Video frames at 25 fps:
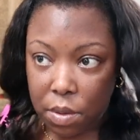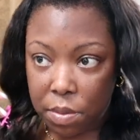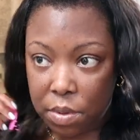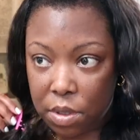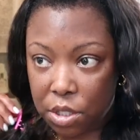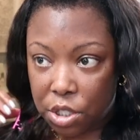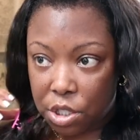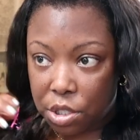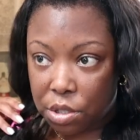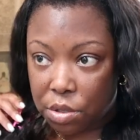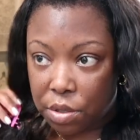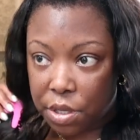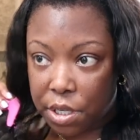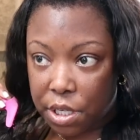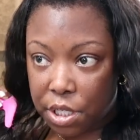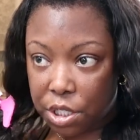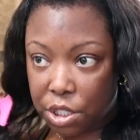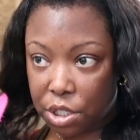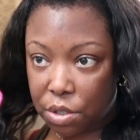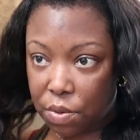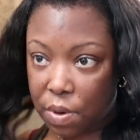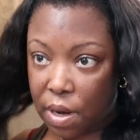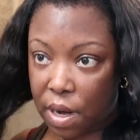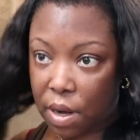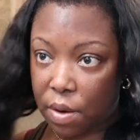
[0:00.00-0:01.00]
I'll trade
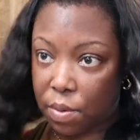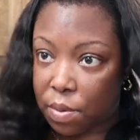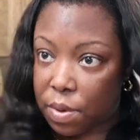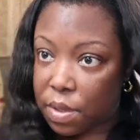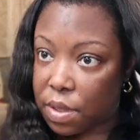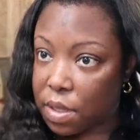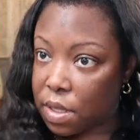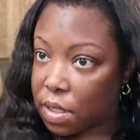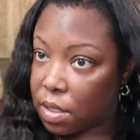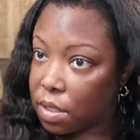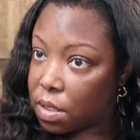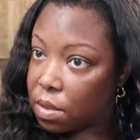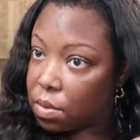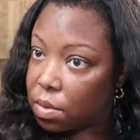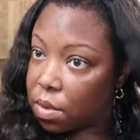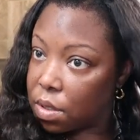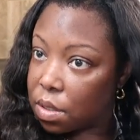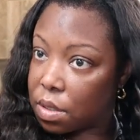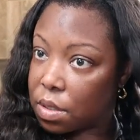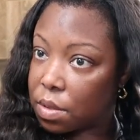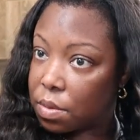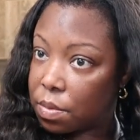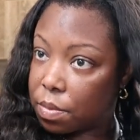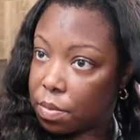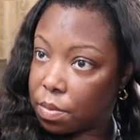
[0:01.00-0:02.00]
you out with this
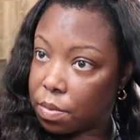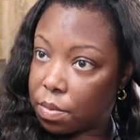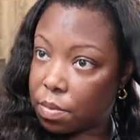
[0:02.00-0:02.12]
one.